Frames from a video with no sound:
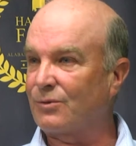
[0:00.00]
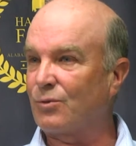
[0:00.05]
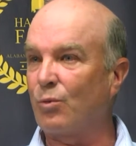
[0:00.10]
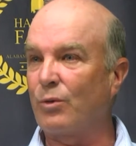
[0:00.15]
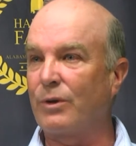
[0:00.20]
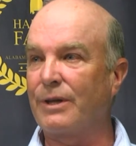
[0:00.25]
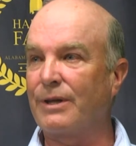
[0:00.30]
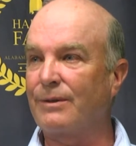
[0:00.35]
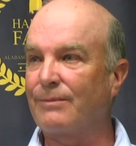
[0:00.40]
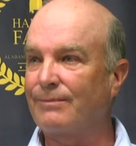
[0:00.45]

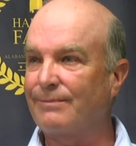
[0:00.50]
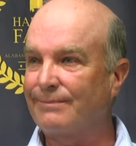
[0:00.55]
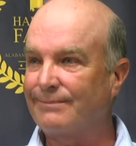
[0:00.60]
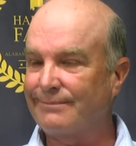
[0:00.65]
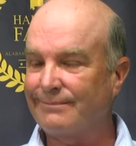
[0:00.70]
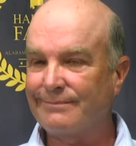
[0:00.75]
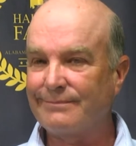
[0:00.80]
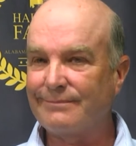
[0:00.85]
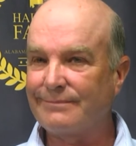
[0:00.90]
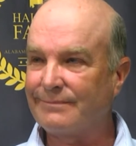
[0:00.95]
25
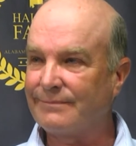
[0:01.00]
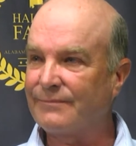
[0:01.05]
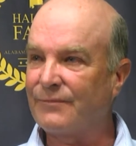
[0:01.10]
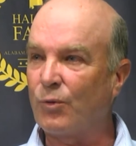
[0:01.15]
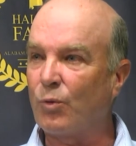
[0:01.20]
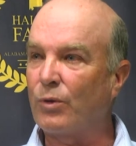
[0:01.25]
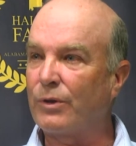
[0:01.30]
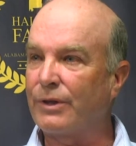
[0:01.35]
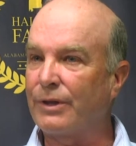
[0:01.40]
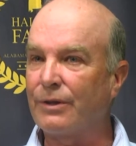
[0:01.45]

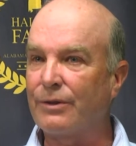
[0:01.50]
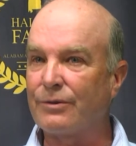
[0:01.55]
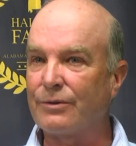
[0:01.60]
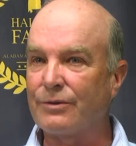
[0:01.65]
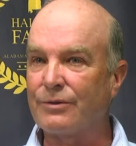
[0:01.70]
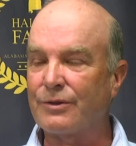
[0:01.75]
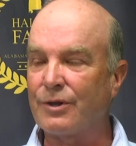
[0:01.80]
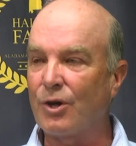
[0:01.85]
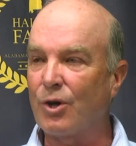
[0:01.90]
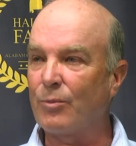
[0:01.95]
4 years
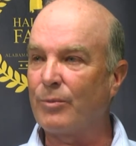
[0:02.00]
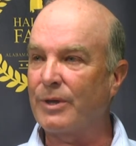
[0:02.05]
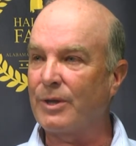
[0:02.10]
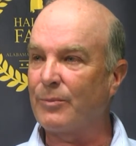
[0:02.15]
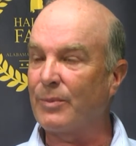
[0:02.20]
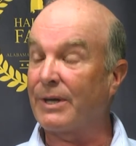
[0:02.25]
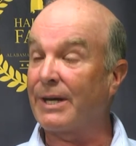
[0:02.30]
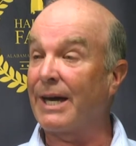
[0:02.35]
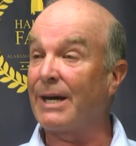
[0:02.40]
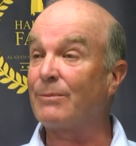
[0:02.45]
or so, but he
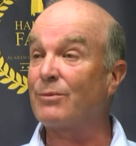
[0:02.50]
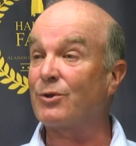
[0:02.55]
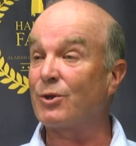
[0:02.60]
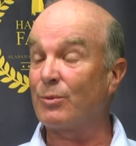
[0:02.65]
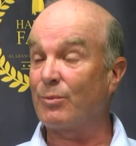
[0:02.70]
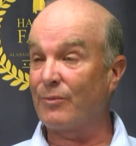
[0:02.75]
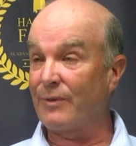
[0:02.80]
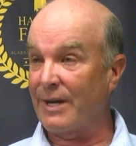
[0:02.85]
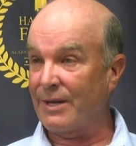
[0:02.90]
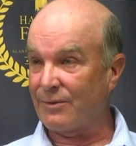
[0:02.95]
became
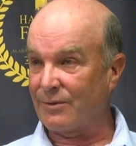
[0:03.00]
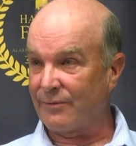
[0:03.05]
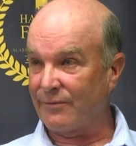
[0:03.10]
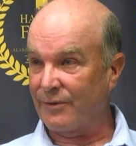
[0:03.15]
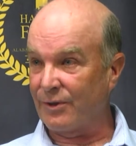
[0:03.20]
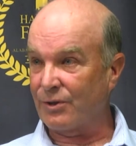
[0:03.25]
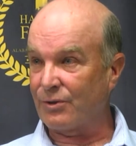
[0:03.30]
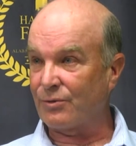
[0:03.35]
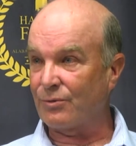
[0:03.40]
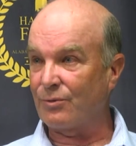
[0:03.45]
supervisor of
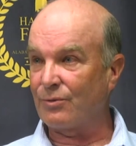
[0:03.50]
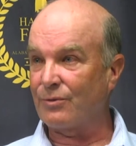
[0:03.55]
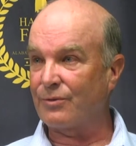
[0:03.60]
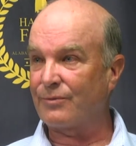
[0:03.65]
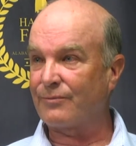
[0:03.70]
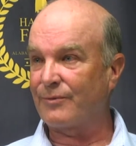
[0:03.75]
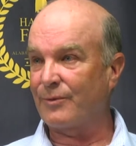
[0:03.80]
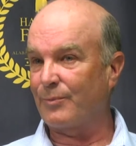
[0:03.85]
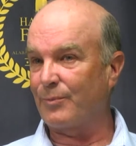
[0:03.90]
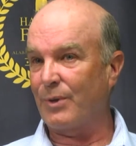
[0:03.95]
officials
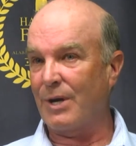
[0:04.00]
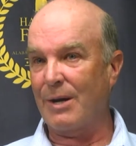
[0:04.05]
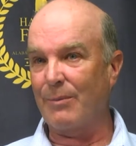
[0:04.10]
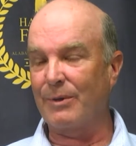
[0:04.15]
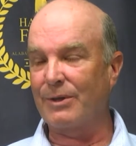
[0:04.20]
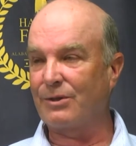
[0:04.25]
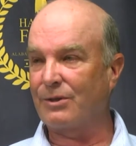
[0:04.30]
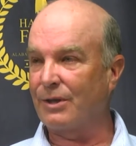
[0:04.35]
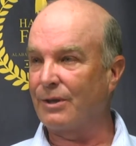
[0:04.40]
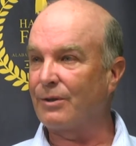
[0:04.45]
for
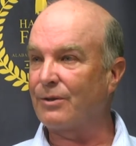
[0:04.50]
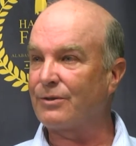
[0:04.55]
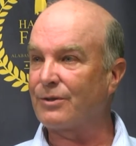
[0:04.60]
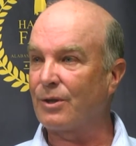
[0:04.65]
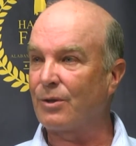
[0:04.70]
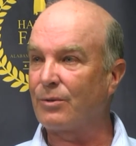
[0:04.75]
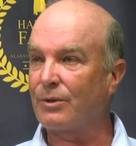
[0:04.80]
probably 10 or so